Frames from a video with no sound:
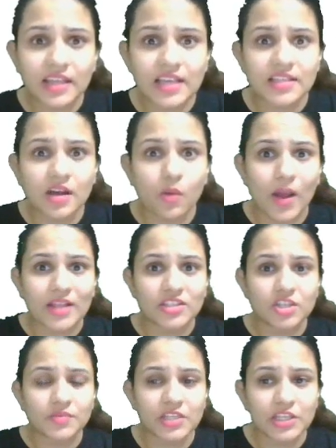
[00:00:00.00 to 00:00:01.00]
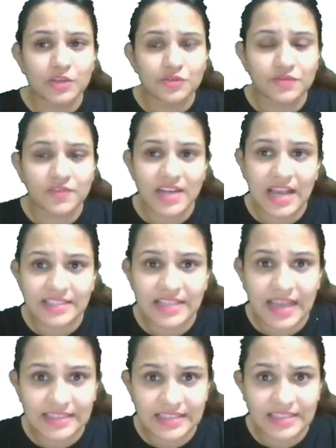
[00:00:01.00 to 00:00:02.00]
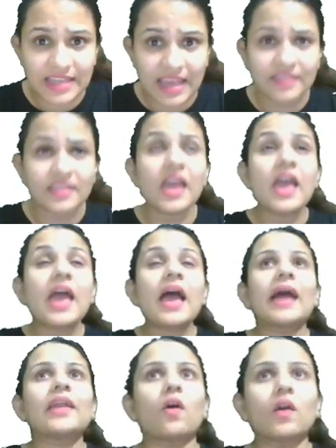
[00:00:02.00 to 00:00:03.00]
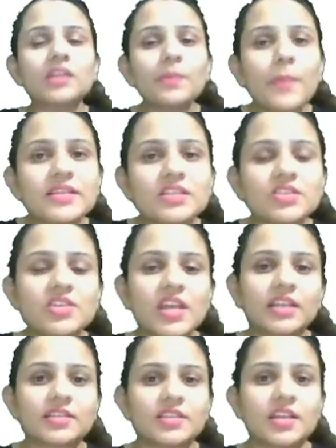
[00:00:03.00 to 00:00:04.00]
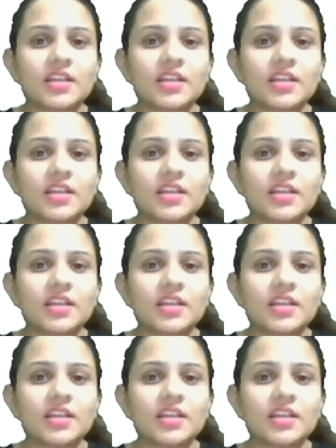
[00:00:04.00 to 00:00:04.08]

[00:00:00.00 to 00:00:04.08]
10th is a one-stop solution for class 9th and 10th, and all the best educators in the